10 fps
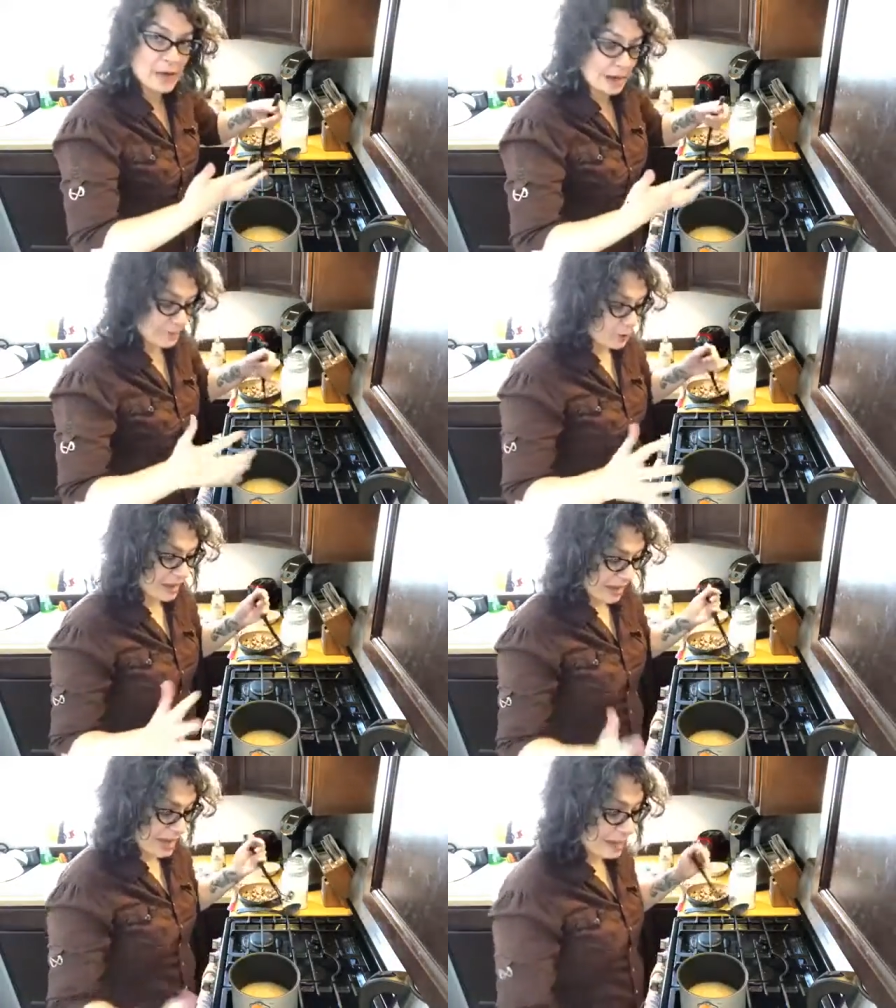up.
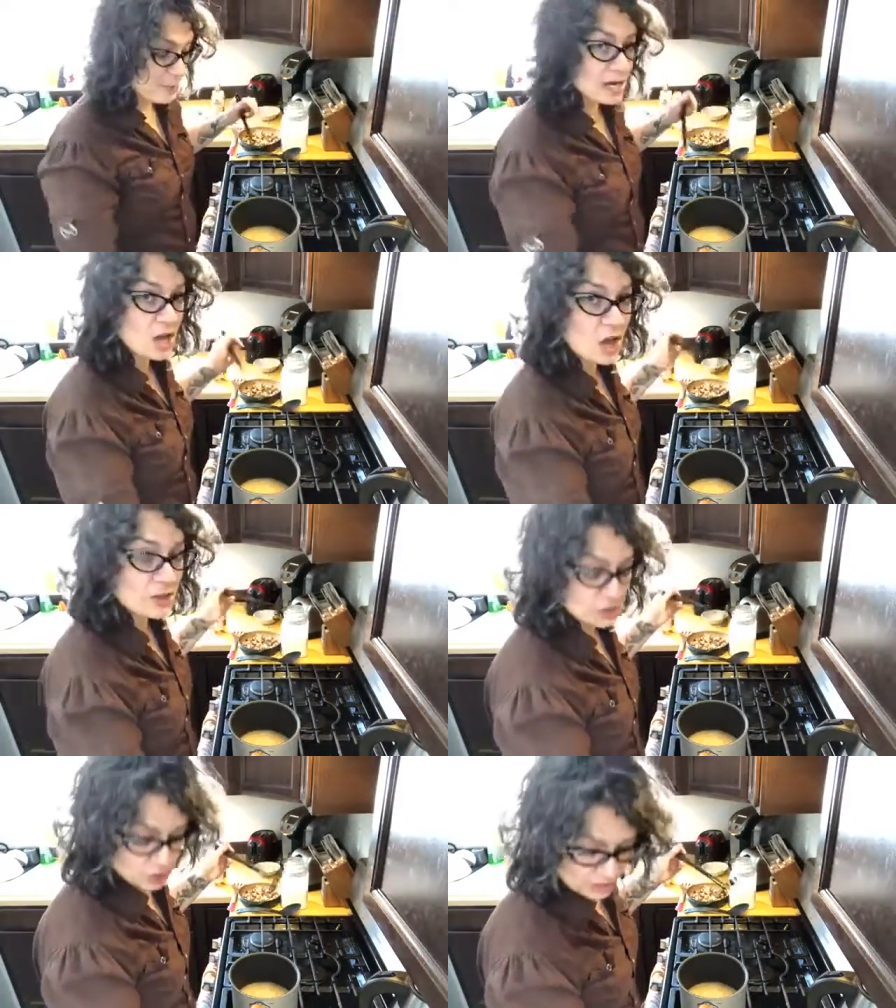Okay, I'm gonna call
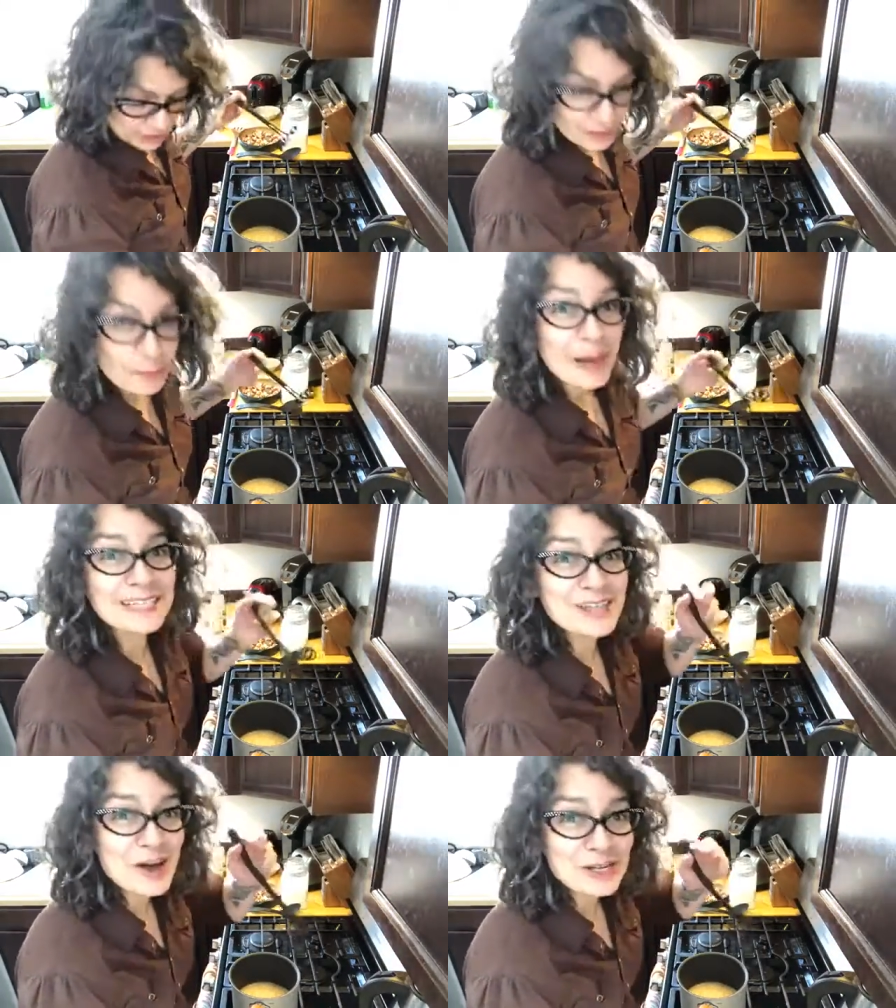this good. My
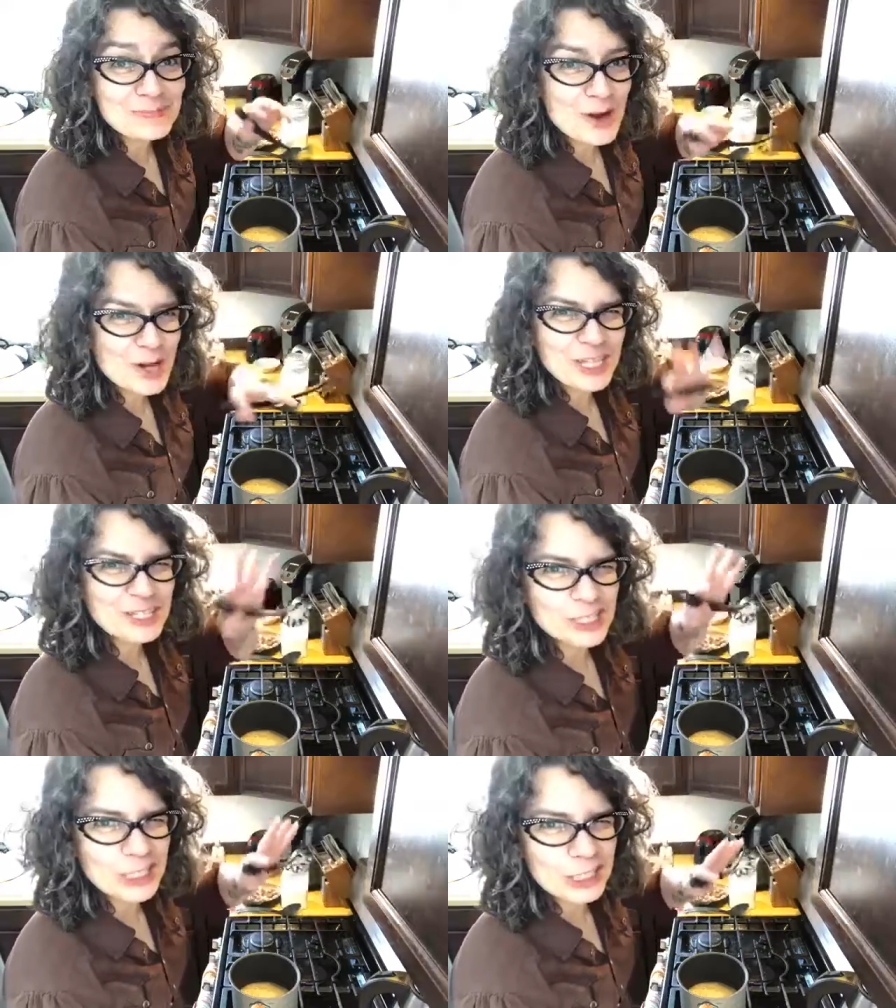dog is barking,
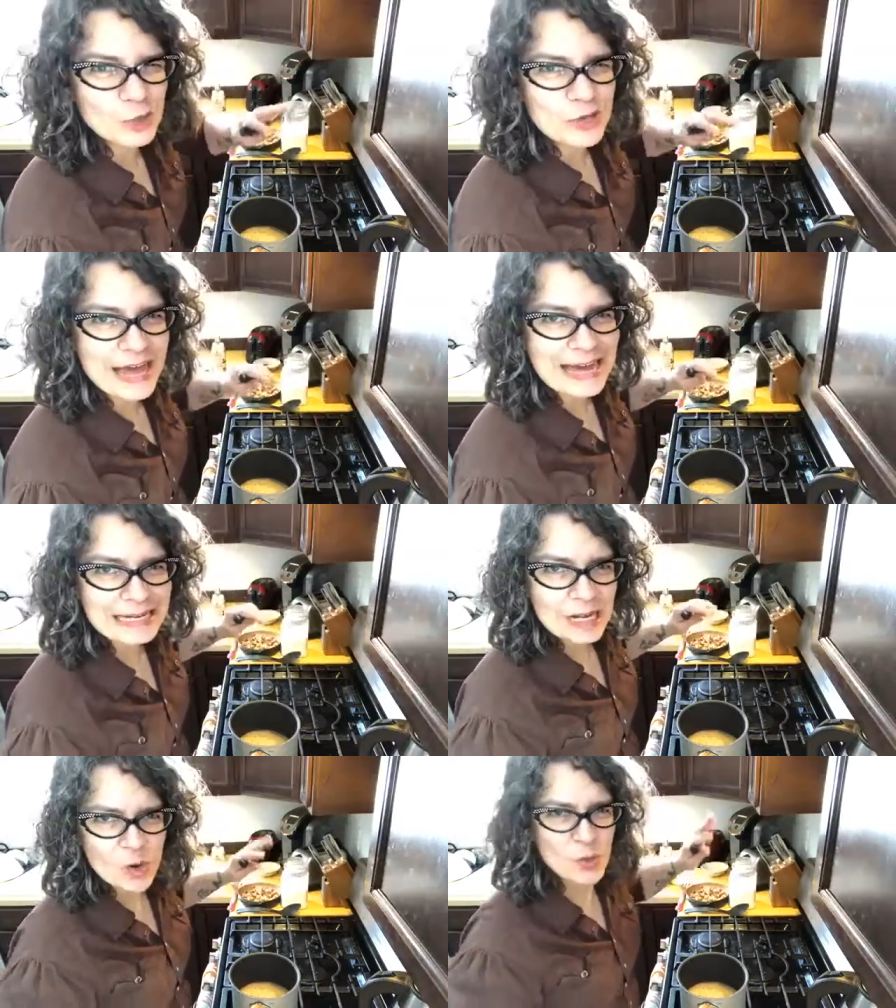just ignore that.
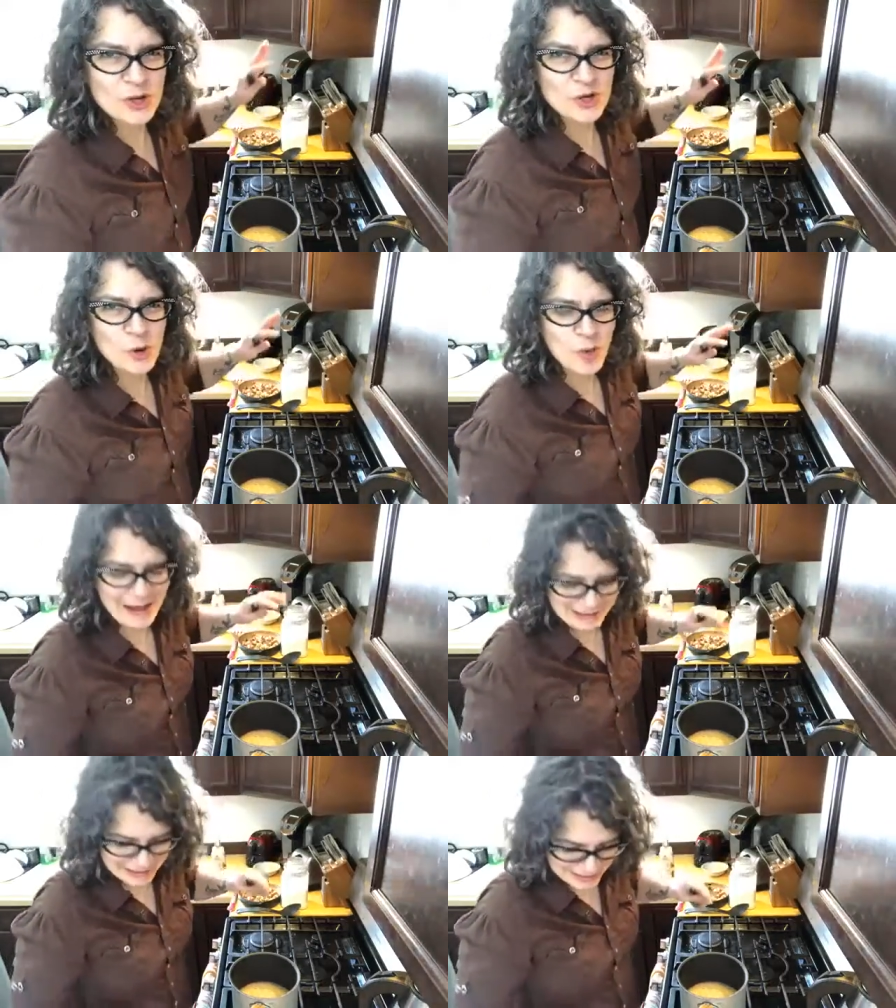We don't know
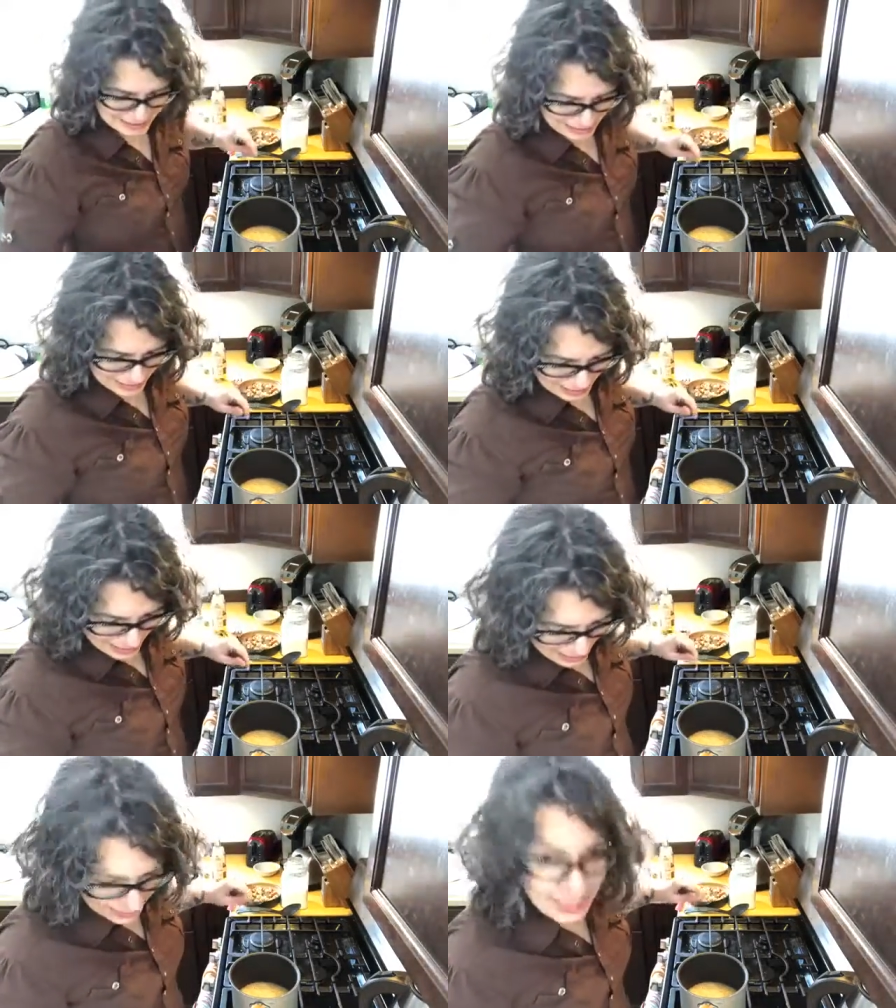why.
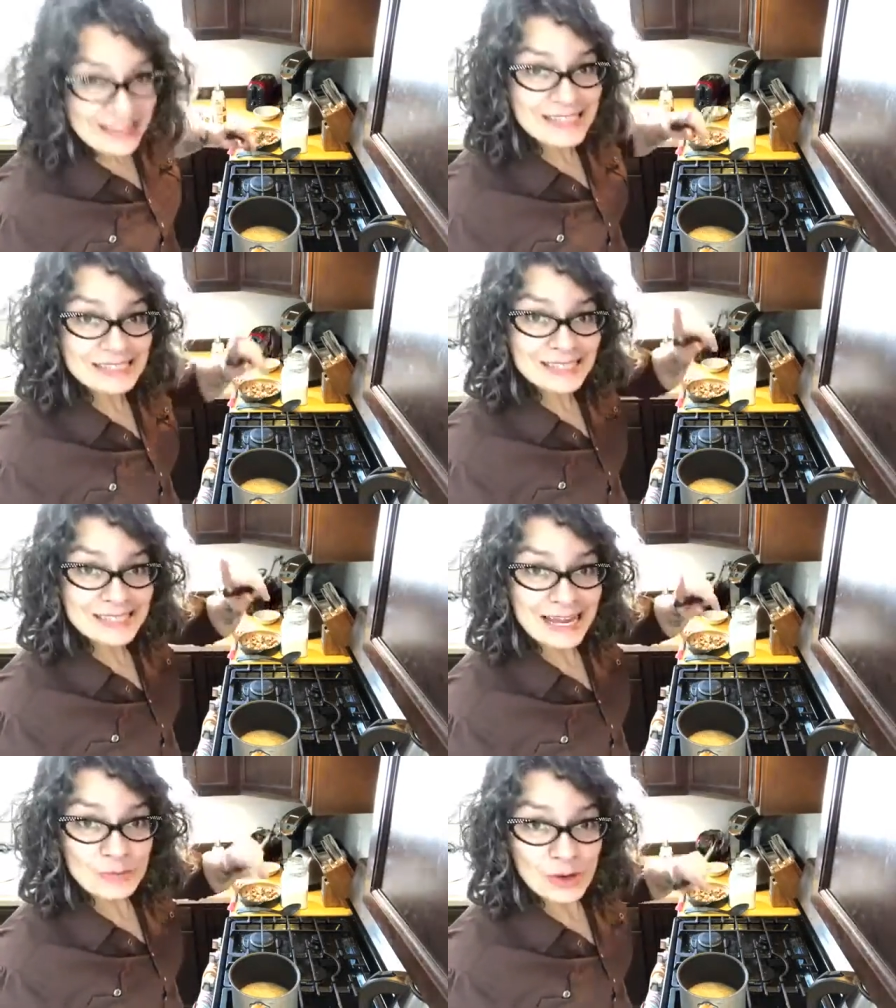And that's the
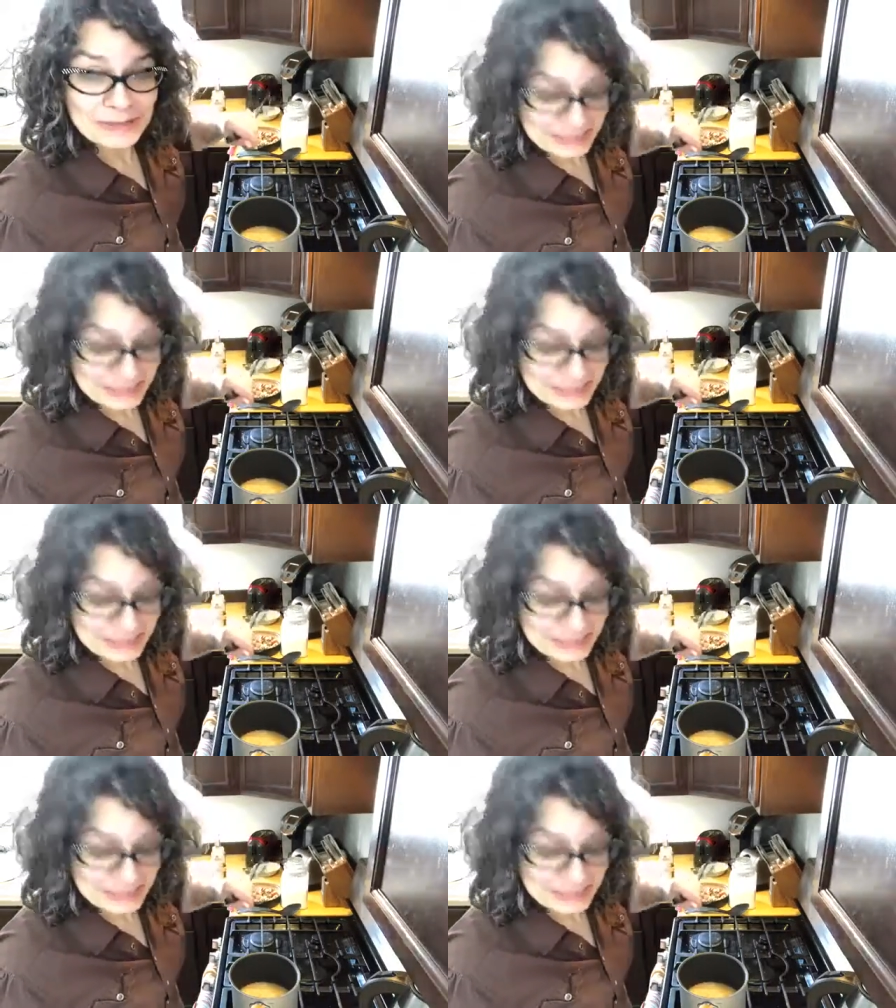same one.